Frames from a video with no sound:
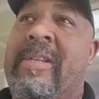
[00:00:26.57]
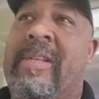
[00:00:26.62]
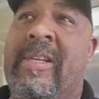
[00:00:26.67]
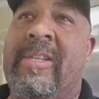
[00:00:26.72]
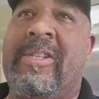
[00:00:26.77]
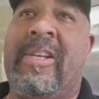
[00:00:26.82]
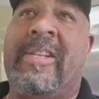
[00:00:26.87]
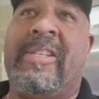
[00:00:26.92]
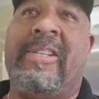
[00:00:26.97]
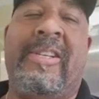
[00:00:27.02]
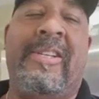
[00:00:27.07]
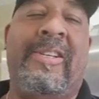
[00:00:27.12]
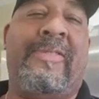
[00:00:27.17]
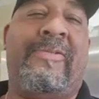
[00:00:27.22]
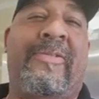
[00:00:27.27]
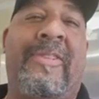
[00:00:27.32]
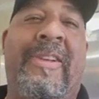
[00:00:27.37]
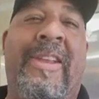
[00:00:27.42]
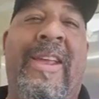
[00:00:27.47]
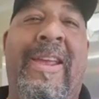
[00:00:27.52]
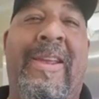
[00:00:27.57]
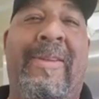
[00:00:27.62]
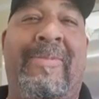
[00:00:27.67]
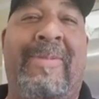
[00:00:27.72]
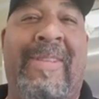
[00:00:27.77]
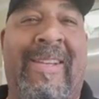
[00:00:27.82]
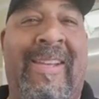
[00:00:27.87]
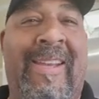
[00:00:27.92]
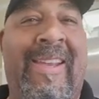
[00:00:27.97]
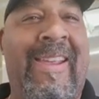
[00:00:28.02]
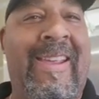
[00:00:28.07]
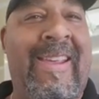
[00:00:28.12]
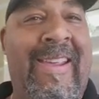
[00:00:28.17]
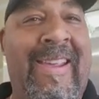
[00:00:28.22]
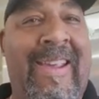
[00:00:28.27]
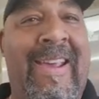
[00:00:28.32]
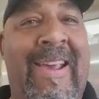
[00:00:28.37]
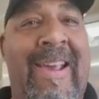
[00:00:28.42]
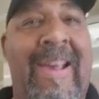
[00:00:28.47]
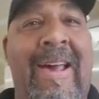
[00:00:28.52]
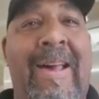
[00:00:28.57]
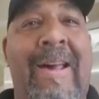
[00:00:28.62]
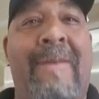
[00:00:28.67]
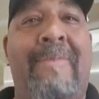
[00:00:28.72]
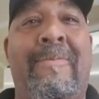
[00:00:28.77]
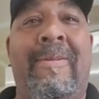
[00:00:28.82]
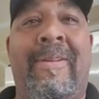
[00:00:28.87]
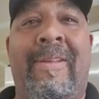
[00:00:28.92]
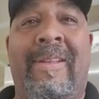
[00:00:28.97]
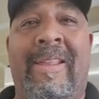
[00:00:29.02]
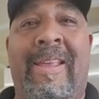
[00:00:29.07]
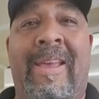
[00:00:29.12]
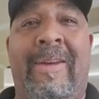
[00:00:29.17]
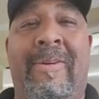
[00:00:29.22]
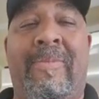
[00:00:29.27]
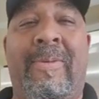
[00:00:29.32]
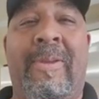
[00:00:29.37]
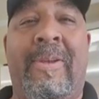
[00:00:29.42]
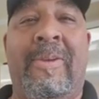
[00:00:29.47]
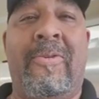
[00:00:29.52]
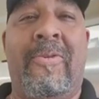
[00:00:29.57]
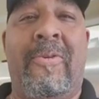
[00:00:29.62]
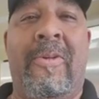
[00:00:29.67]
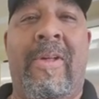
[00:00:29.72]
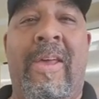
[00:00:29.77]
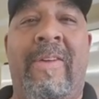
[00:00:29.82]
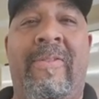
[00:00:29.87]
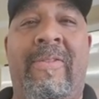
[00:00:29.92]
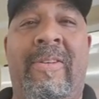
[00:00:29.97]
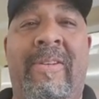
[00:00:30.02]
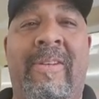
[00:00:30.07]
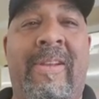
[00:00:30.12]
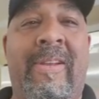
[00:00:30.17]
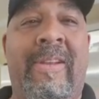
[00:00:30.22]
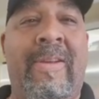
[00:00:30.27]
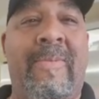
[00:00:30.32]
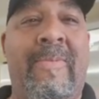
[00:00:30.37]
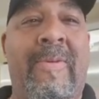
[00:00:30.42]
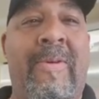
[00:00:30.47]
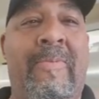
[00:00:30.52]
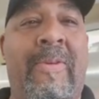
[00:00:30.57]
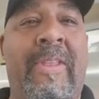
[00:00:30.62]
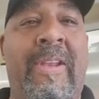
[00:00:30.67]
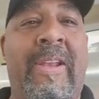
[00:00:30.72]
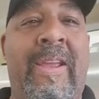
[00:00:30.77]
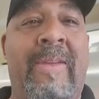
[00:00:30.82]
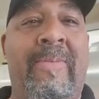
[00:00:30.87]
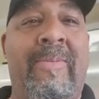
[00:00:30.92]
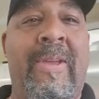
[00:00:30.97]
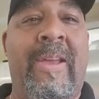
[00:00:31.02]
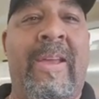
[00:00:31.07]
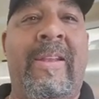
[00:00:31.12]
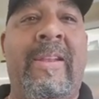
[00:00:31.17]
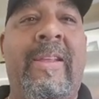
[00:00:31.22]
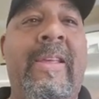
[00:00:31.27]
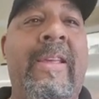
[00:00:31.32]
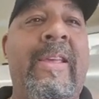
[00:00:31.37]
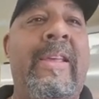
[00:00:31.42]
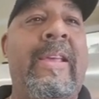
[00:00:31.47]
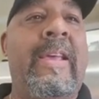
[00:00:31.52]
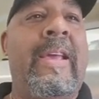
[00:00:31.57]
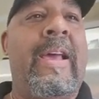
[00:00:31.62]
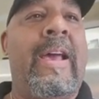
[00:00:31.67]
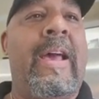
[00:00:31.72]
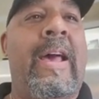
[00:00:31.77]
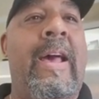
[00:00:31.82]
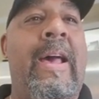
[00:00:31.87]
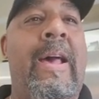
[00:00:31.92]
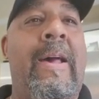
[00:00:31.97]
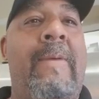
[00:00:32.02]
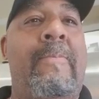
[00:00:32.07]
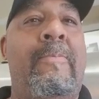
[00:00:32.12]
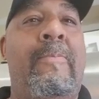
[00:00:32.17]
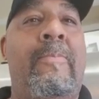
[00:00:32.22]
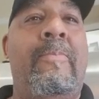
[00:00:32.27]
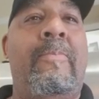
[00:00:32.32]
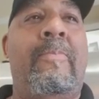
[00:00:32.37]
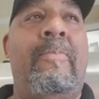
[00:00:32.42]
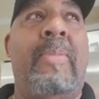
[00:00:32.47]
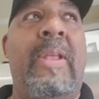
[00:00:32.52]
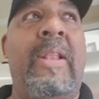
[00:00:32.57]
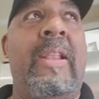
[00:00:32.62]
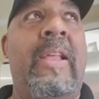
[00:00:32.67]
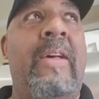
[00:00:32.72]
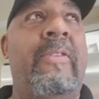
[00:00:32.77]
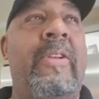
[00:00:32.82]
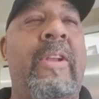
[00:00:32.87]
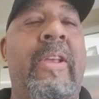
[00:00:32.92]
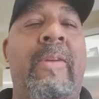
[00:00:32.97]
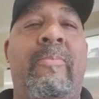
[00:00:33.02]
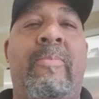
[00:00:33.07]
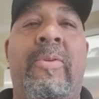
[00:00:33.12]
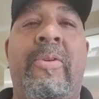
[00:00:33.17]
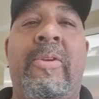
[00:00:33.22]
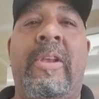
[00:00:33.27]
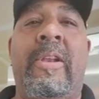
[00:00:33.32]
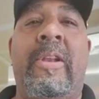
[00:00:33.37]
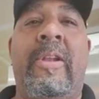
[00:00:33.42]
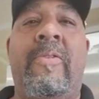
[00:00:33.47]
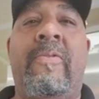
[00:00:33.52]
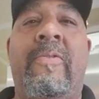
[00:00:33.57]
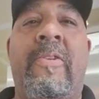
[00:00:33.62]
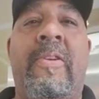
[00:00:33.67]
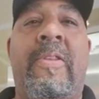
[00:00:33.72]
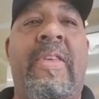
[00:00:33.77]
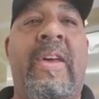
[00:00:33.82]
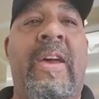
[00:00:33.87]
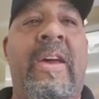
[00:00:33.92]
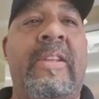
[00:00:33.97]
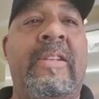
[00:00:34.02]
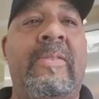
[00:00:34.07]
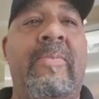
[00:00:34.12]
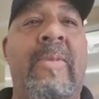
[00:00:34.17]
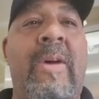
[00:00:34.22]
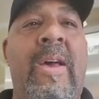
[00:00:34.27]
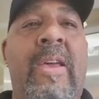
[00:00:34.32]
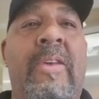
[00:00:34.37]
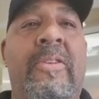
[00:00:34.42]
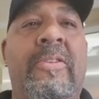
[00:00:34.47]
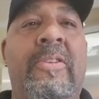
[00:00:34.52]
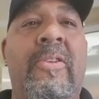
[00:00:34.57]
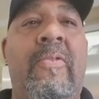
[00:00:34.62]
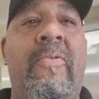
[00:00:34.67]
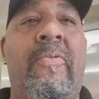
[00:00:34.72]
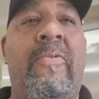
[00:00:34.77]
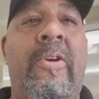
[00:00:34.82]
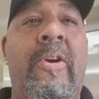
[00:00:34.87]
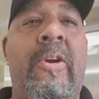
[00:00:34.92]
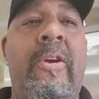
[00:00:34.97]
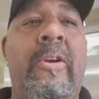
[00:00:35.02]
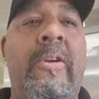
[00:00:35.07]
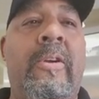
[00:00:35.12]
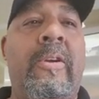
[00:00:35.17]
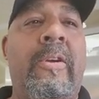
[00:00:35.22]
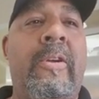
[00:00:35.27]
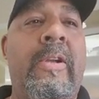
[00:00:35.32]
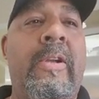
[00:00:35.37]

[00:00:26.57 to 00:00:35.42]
suggestions for names, um, that would be cool. I haven't come up with a name yet. Um, been loving it. Put in over a thousand miles so far